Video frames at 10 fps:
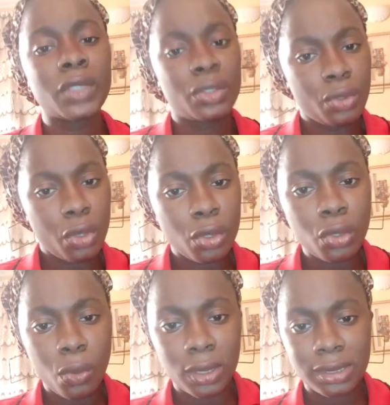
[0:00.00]
You all know
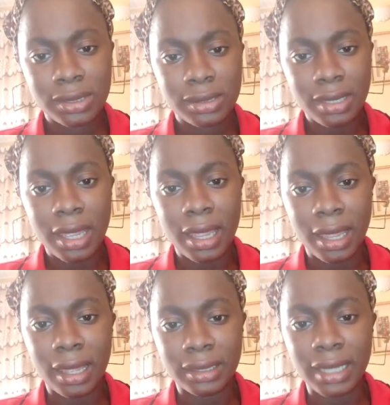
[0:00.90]
what
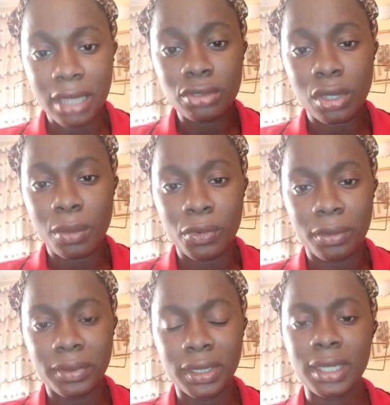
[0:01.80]
the outcome will
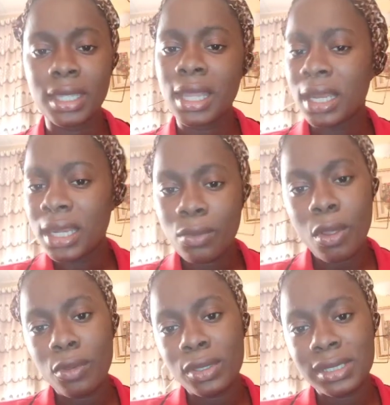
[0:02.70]
be.
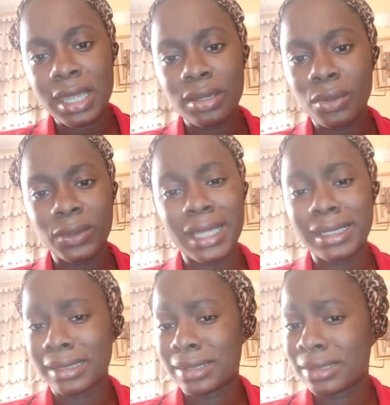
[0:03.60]
Liquorose said no, that
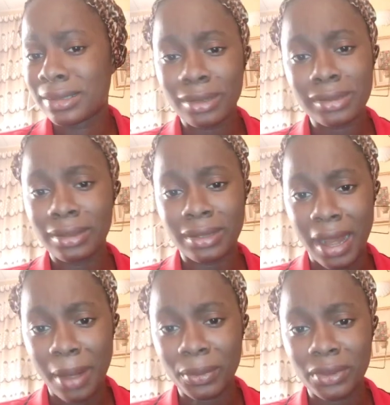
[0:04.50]
it's not going to
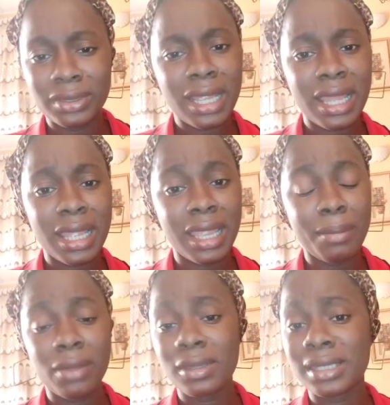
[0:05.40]
happen.
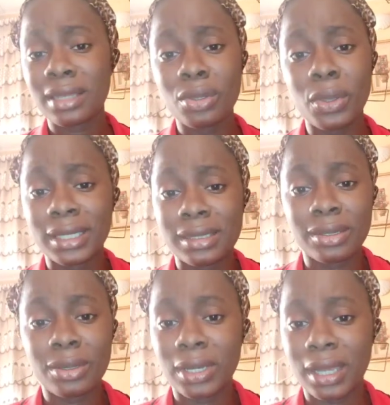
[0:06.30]
Emmanuel said no, it's
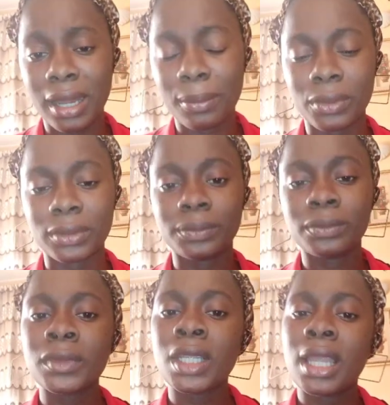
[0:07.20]
not going to happen.
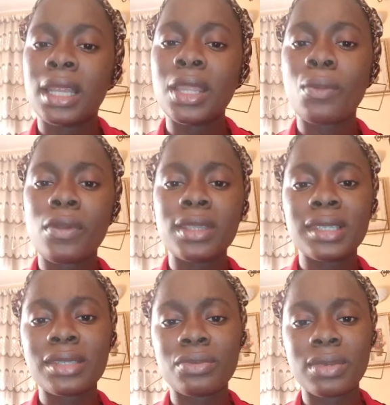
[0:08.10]

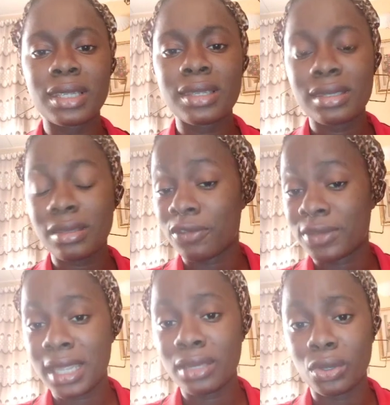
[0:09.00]
Liquorose's reason of
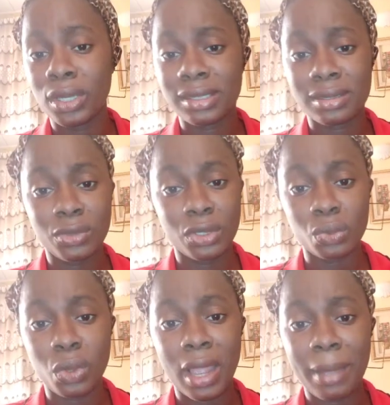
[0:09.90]
saying no, it will
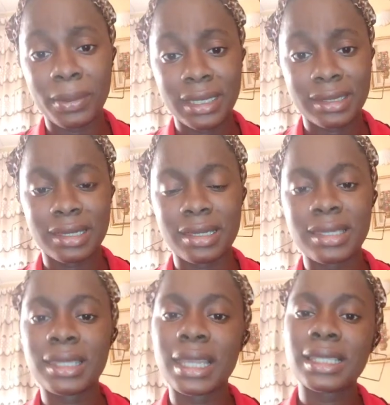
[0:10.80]
not happen is this,
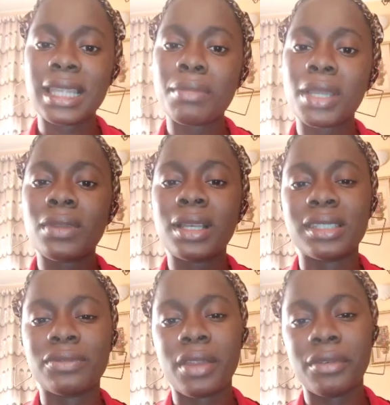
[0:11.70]
that Emmanuel is
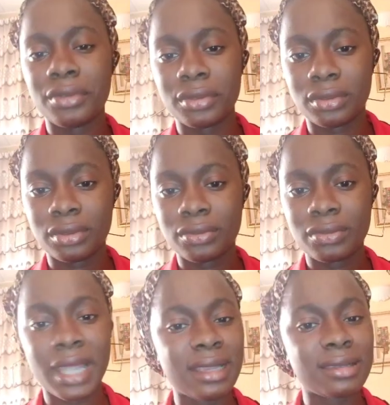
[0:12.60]
very rude,
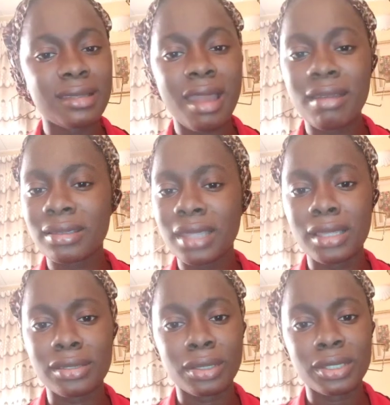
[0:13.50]
that his character
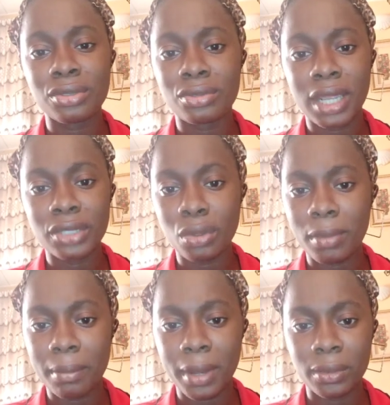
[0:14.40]
is nothing to write home
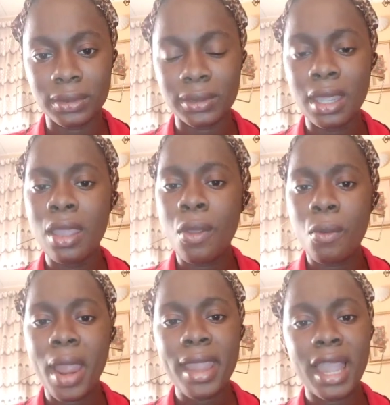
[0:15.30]
about.
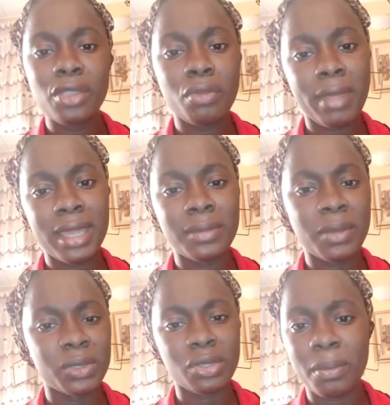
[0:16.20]
Why can you merge me
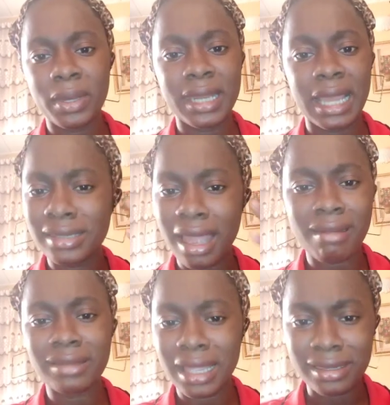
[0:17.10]
with somebody that its
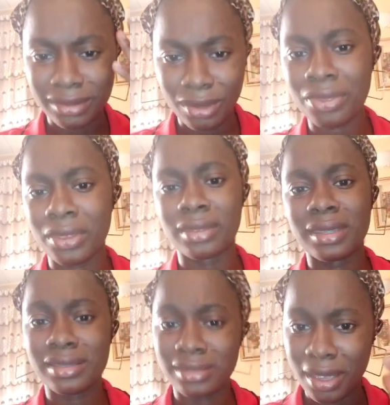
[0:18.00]
character is nothing,
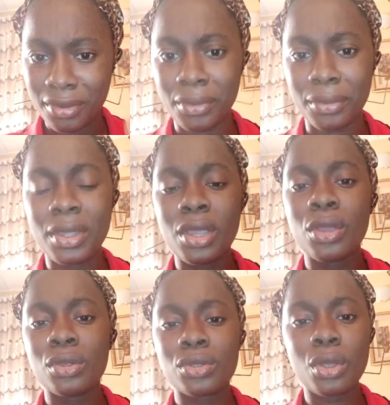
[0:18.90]
is zero?
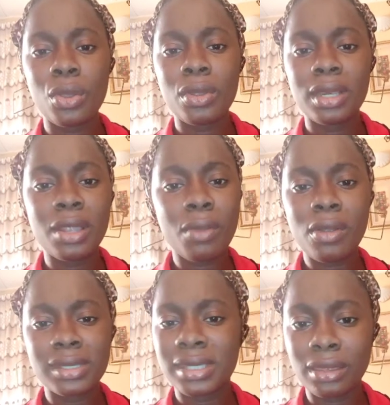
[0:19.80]
So
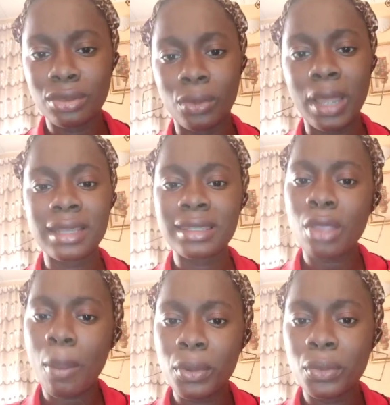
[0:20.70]
Liquorose said no, and
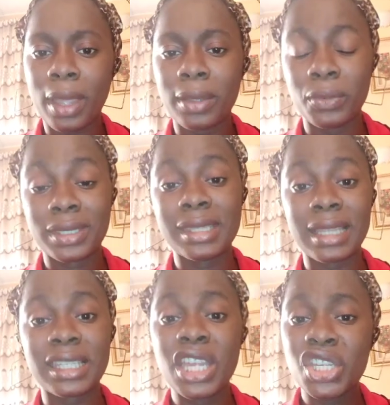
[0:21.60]
coupled with
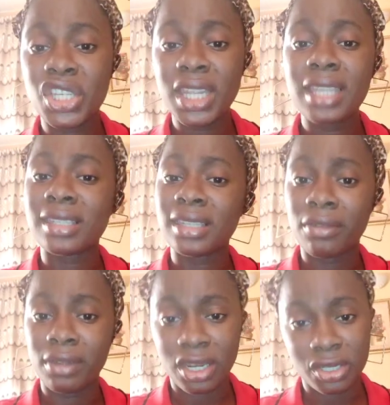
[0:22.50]
that, she is in a
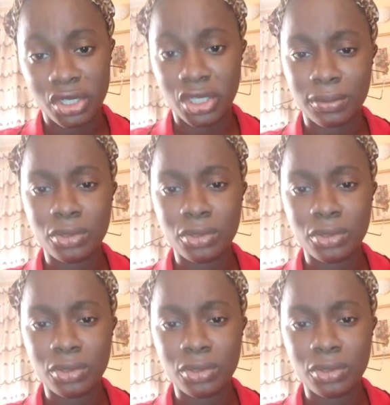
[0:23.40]
relationship.